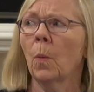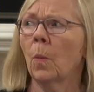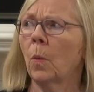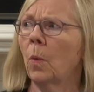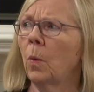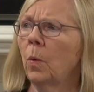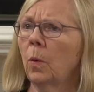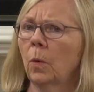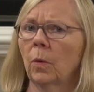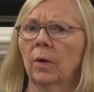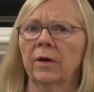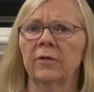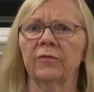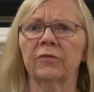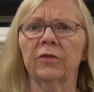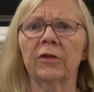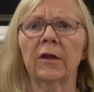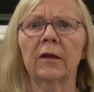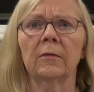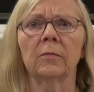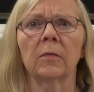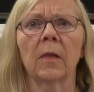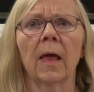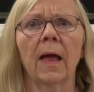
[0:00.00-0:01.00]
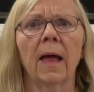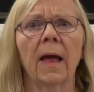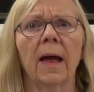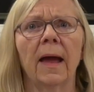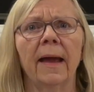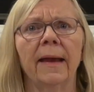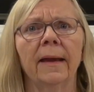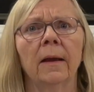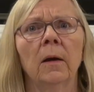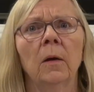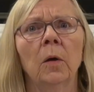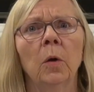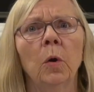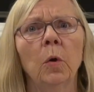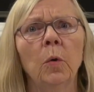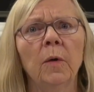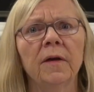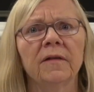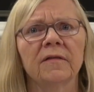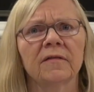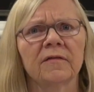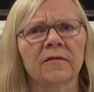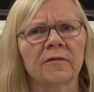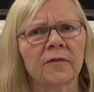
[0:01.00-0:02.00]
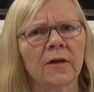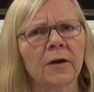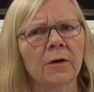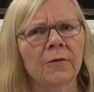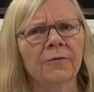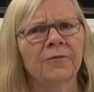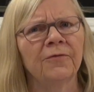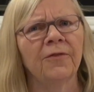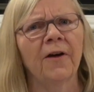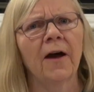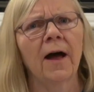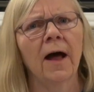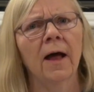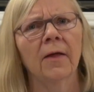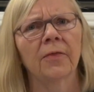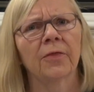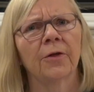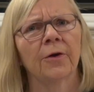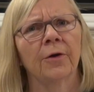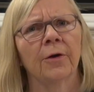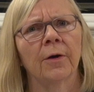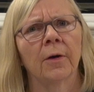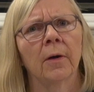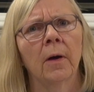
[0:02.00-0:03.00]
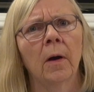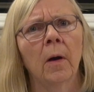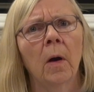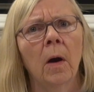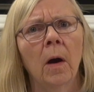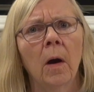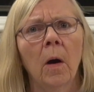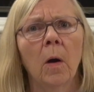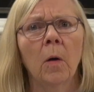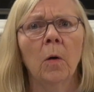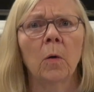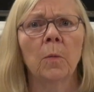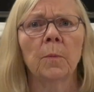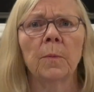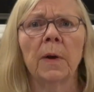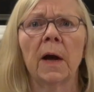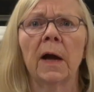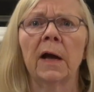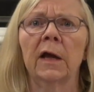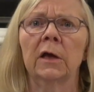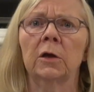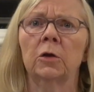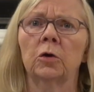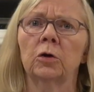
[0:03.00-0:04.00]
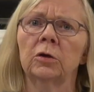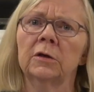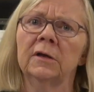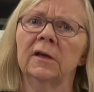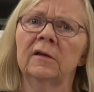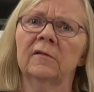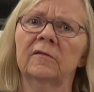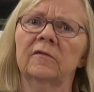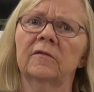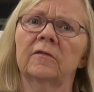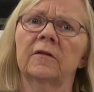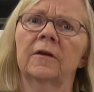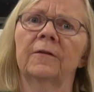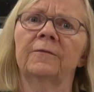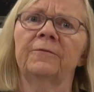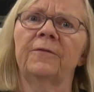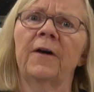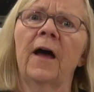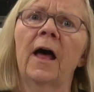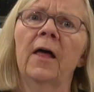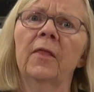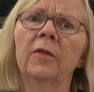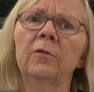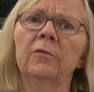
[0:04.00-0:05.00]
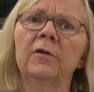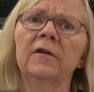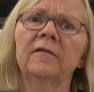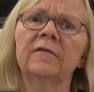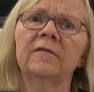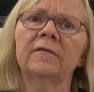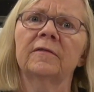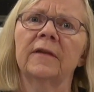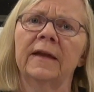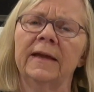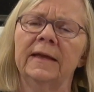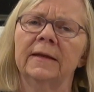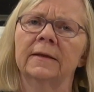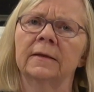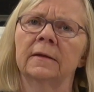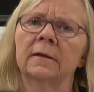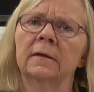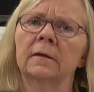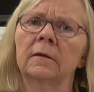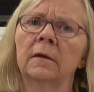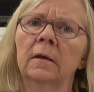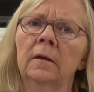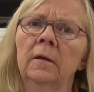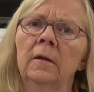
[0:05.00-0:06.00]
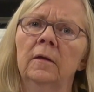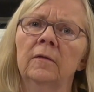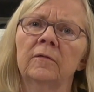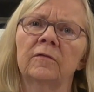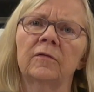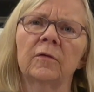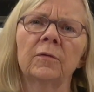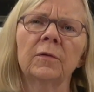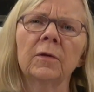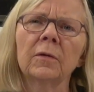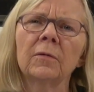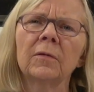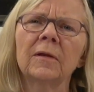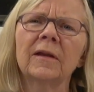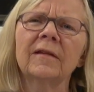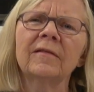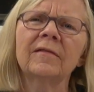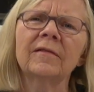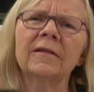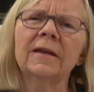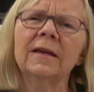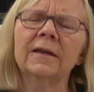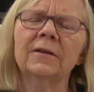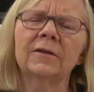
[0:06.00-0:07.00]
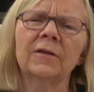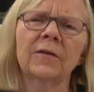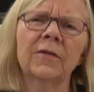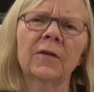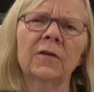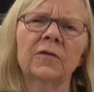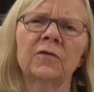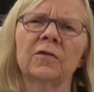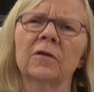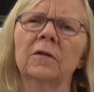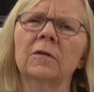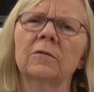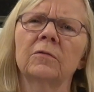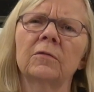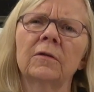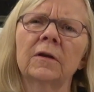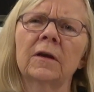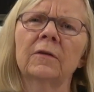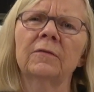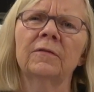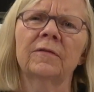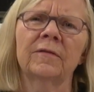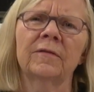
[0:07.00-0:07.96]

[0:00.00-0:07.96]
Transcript: Oh, if they lie, who is their father? Oh my goodness, their father is Satan. So you're listening to the children of